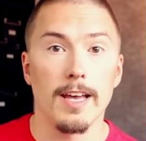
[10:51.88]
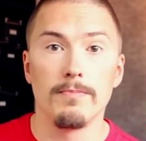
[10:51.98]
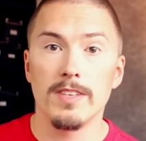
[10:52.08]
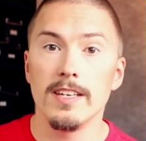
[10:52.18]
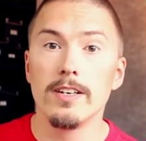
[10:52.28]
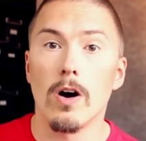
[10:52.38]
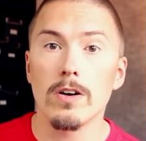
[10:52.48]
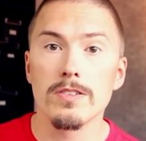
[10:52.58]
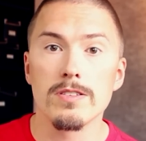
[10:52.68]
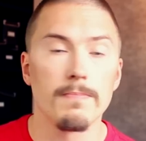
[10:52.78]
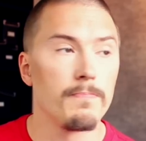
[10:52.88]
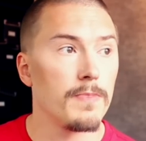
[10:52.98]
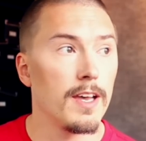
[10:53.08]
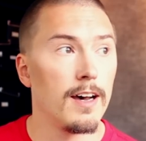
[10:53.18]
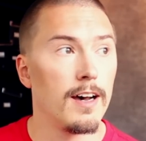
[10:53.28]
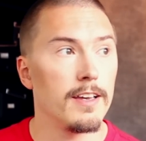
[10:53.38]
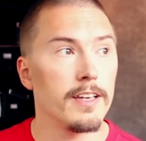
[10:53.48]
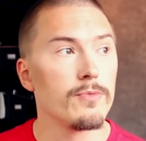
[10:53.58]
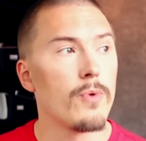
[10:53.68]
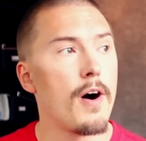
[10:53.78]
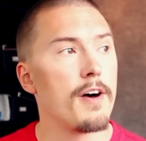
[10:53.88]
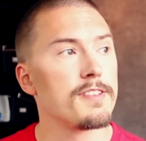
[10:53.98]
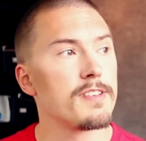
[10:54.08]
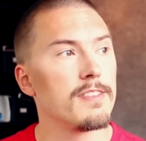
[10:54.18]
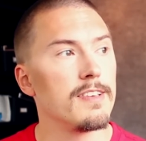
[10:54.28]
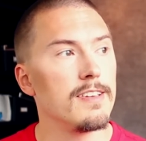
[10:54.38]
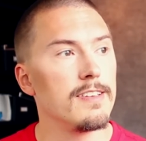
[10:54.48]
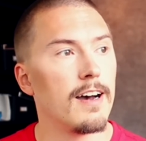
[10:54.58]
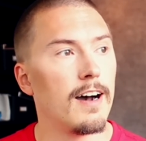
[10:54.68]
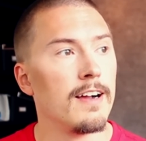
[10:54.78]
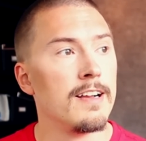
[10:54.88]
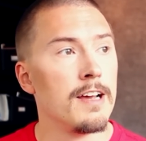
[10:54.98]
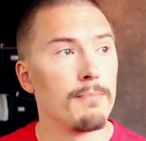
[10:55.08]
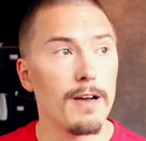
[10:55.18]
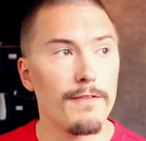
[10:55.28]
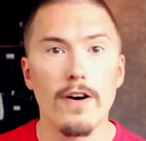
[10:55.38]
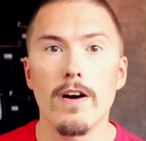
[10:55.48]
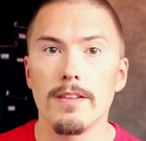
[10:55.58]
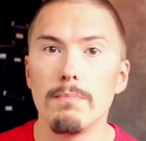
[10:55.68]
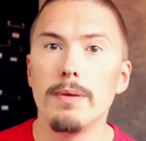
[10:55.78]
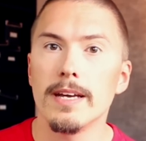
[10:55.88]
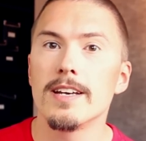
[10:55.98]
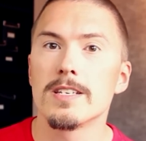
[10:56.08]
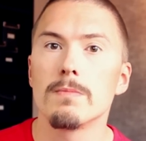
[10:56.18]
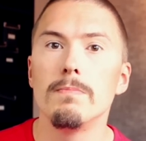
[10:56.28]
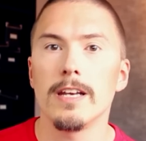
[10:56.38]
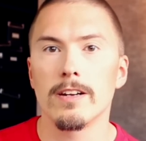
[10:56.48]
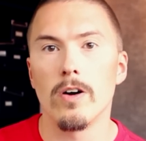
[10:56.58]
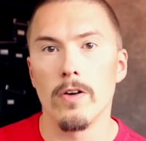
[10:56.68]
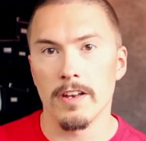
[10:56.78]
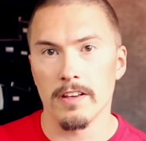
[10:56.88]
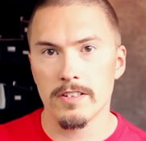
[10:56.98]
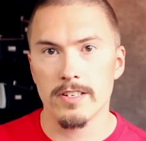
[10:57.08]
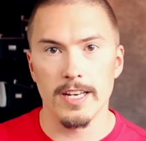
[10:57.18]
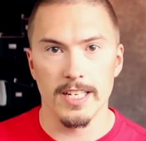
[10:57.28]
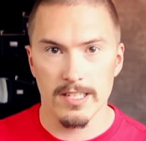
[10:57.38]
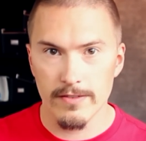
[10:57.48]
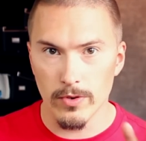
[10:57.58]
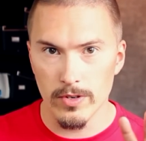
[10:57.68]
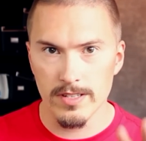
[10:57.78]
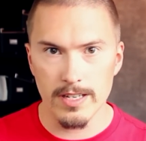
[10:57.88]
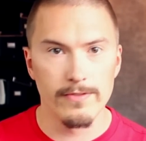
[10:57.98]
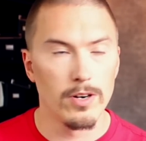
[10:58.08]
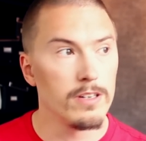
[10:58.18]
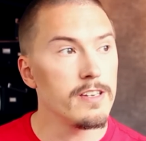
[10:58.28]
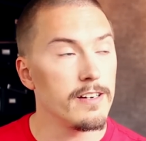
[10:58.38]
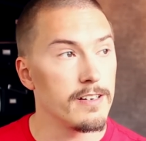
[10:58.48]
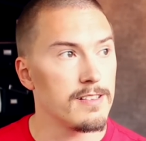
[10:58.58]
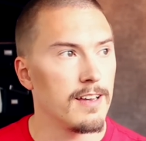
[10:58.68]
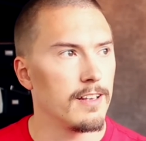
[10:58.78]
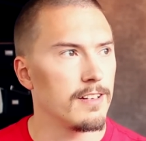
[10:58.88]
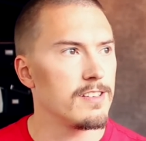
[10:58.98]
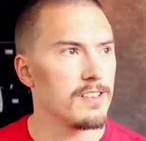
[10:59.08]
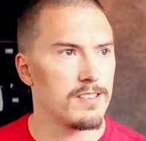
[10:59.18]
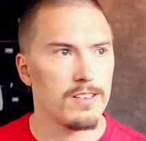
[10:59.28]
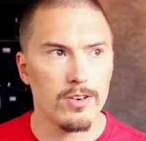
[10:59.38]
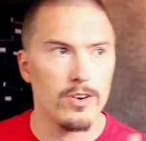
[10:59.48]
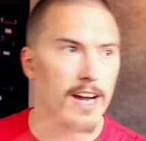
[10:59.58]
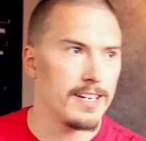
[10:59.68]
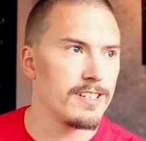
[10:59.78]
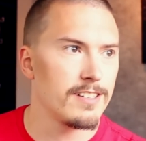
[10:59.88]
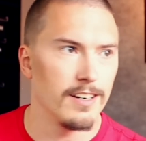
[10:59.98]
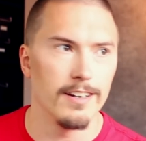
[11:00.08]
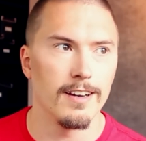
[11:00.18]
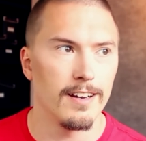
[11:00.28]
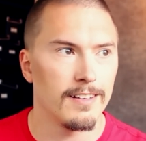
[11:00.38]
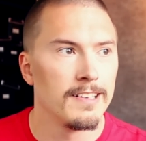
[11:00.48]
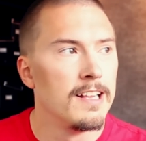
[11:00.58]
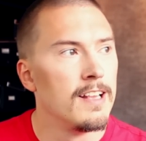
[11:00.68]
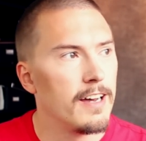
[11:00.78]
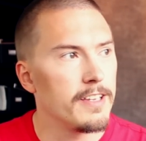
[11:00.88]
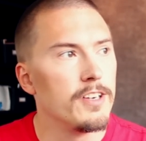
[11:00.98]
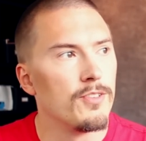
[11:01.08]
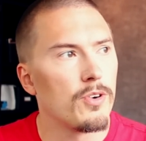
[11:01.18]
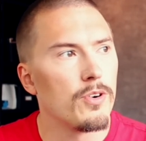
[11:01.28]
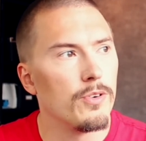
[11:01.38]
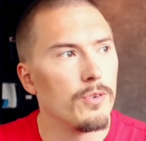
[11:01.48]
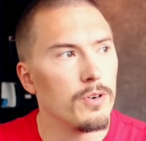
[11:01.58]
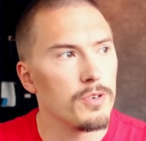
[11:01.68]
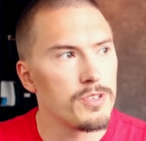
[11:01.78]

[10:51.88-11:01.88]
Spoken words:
MTGOX. It was the by far the biggest Bitcoin exchange for several years, and it just crashed a year ago or